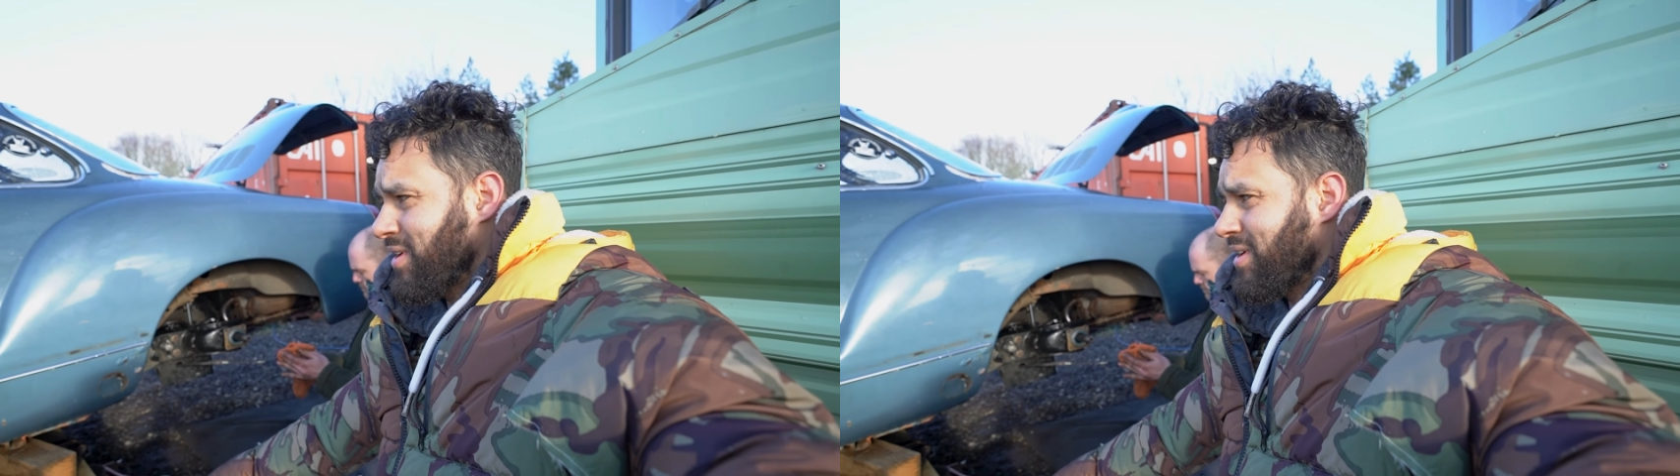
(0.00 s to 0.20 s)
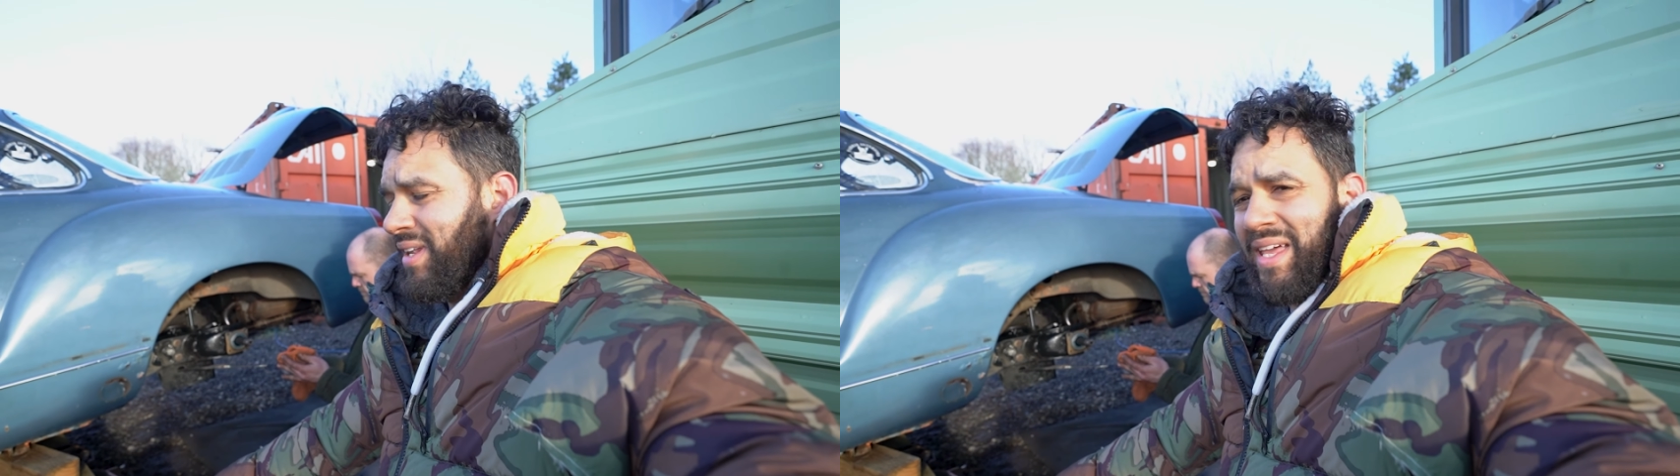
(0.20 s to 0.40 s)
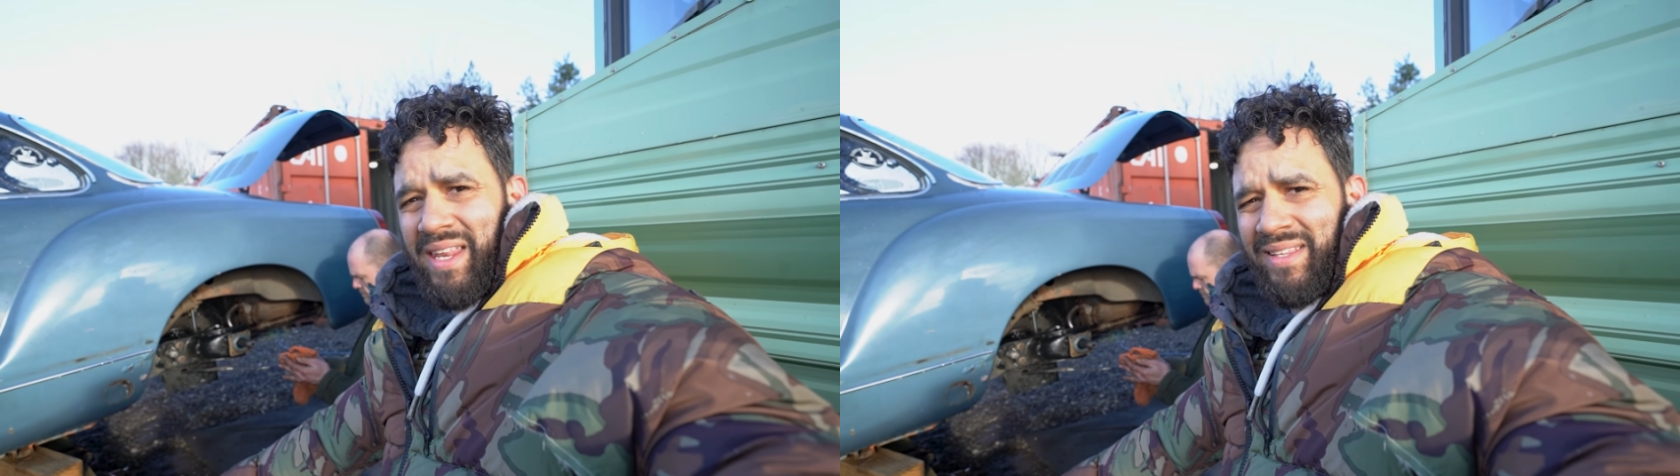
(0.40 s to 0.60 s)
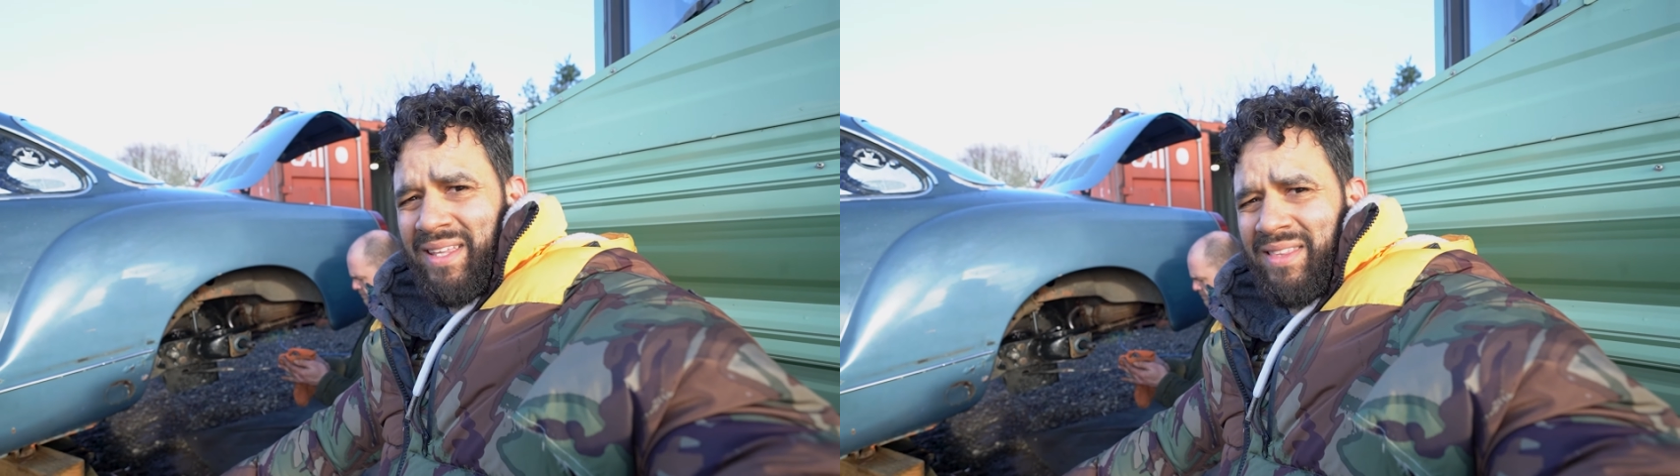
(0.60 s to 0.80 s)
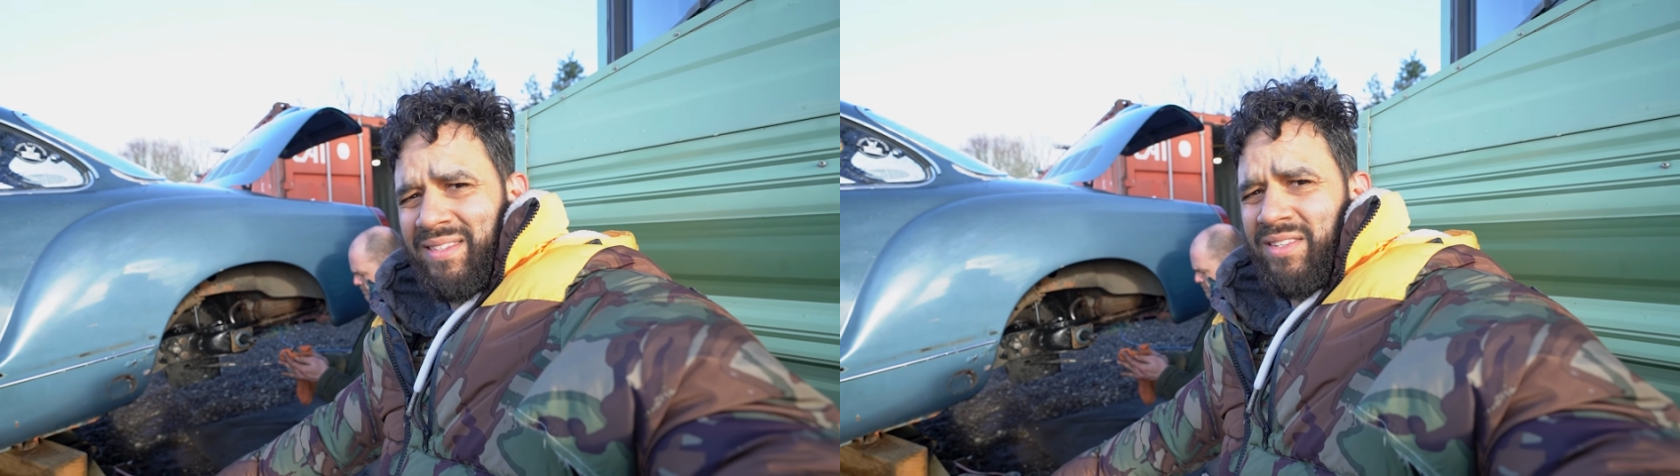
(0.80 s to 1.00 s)
clearly
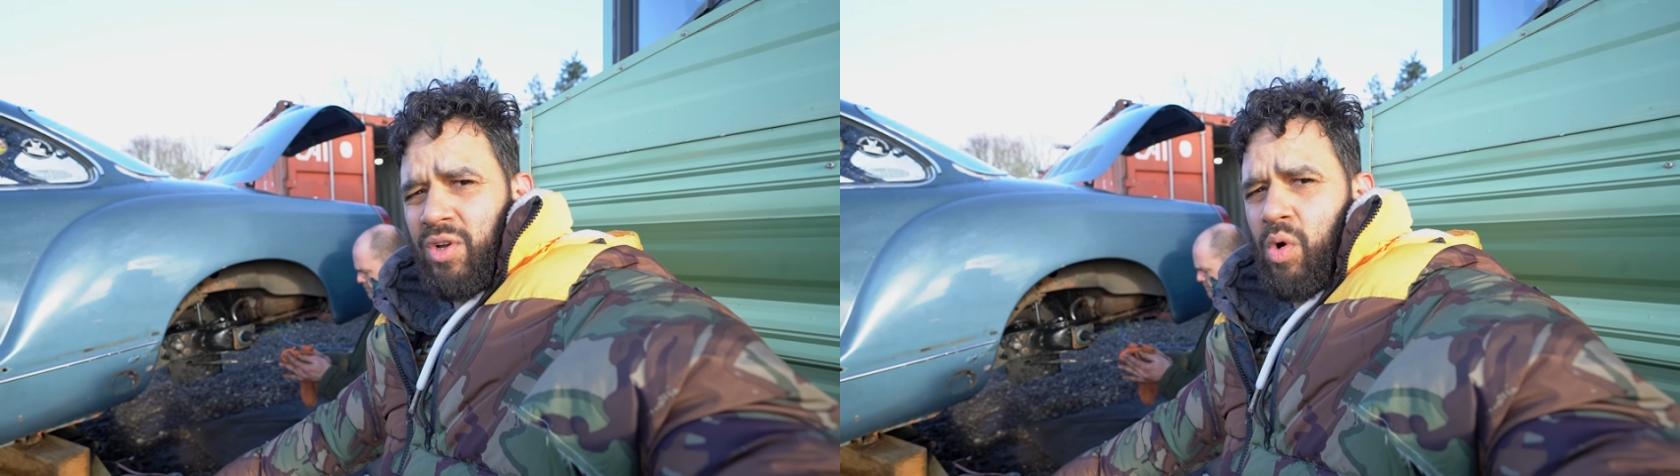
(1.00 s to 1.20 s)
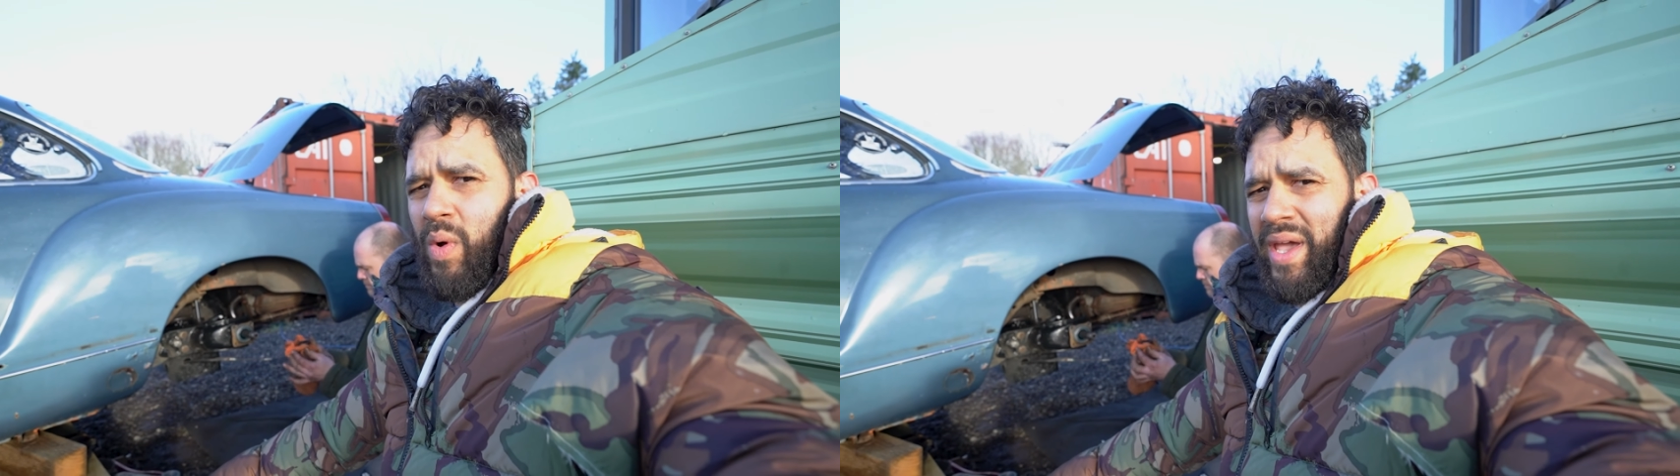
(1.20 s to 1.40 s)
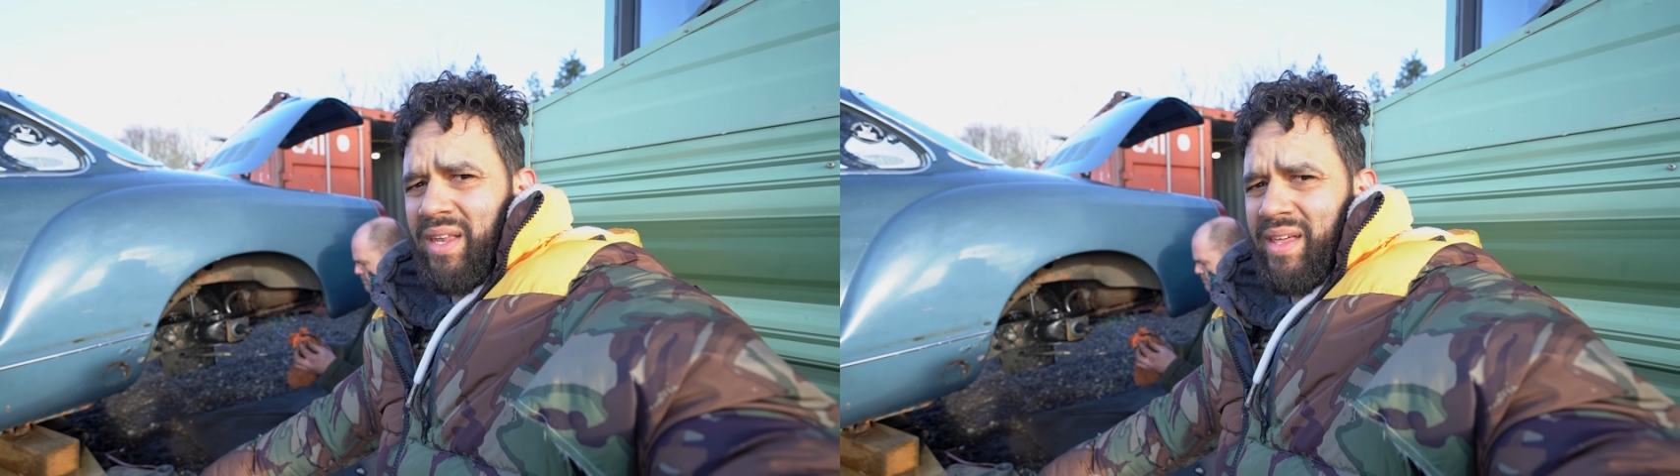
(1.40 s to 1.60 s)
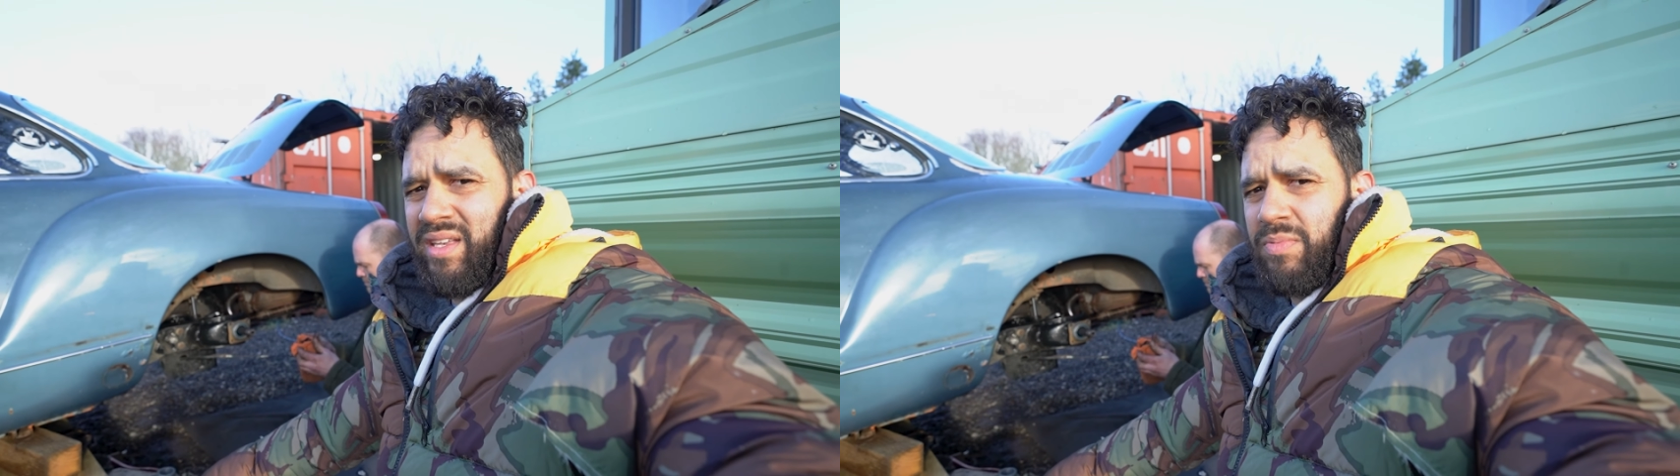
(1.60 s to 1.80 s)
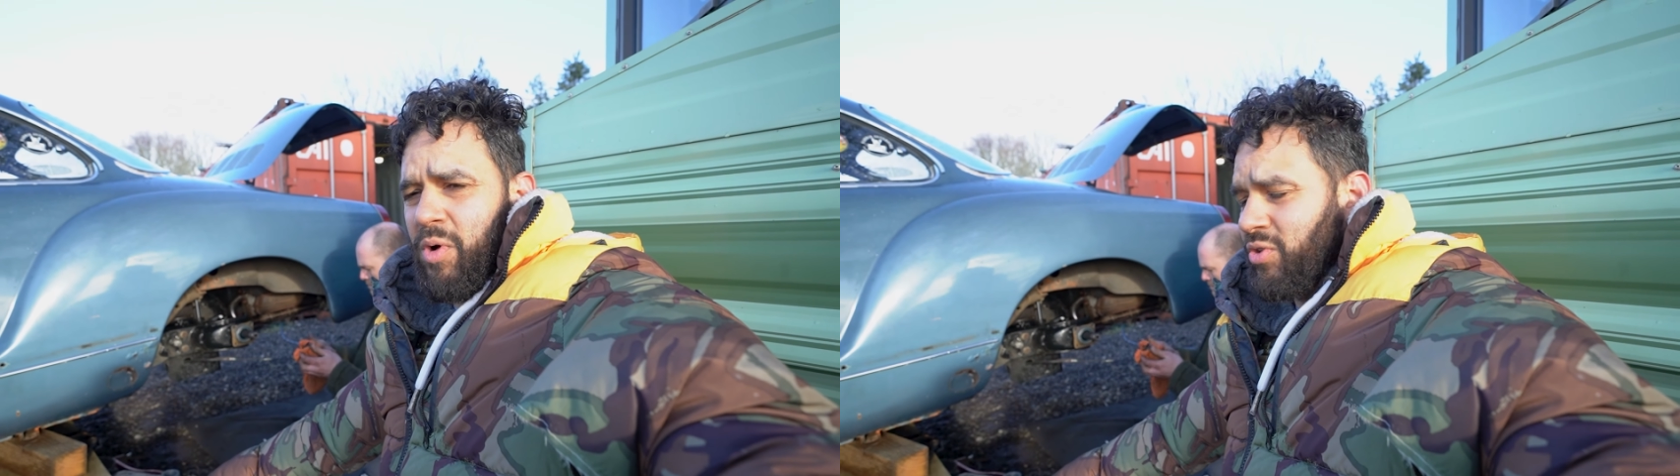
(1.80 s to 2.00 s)
did this as quickly
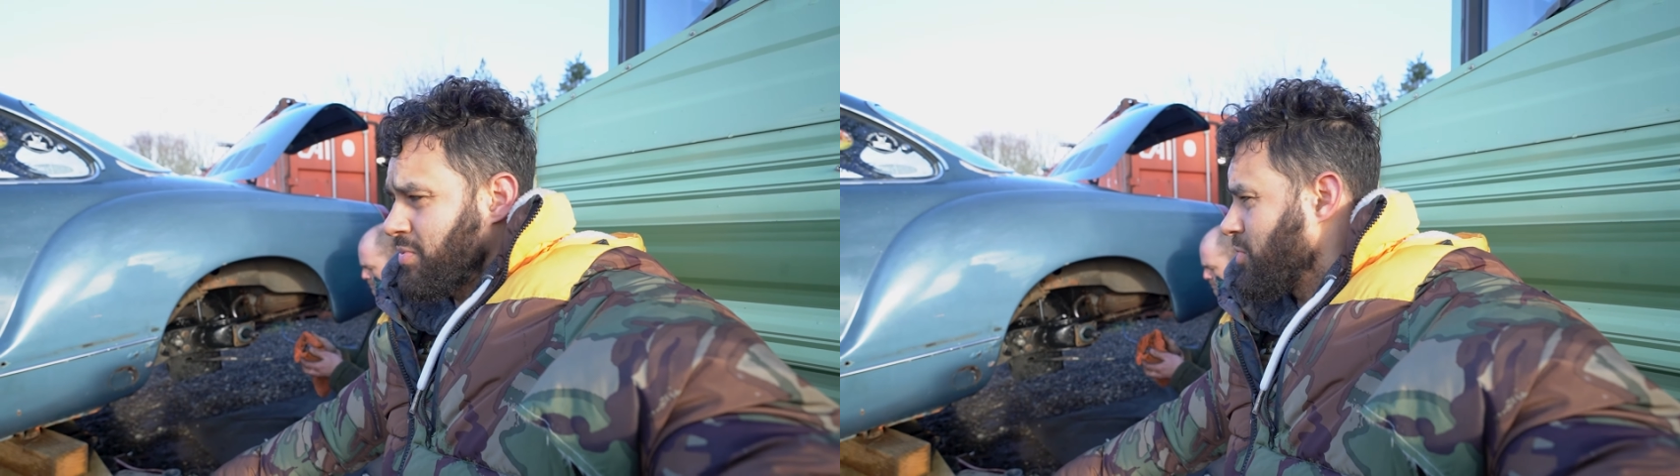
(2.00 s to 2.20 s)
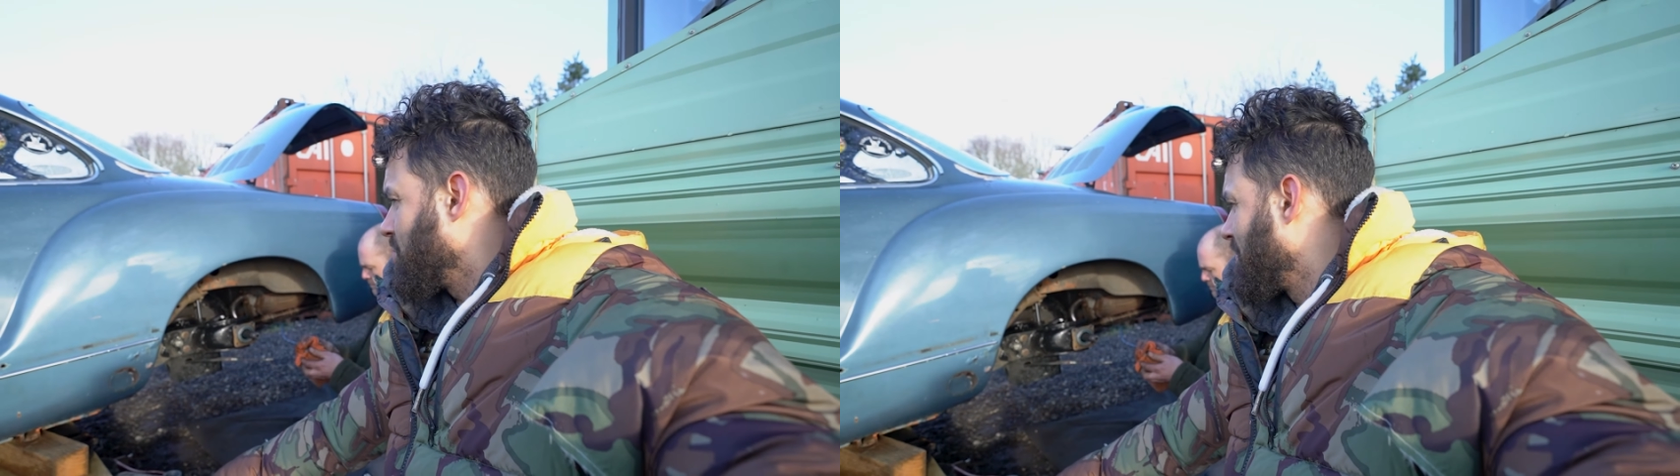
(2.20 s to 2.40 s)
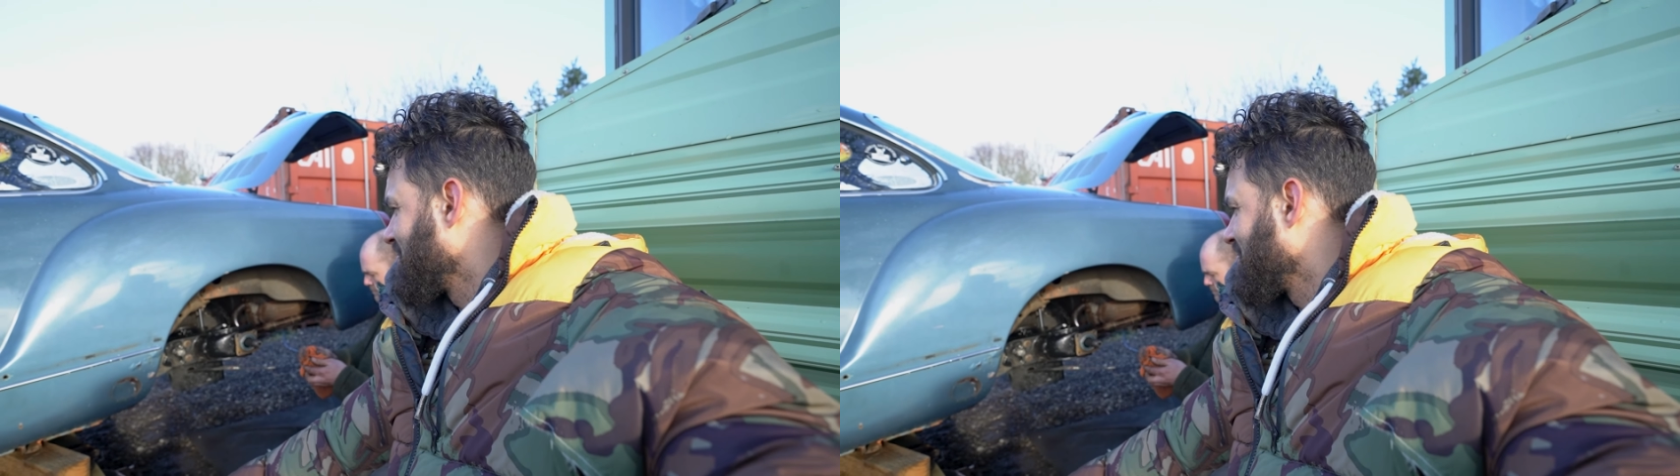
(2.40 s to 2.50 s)
as possible.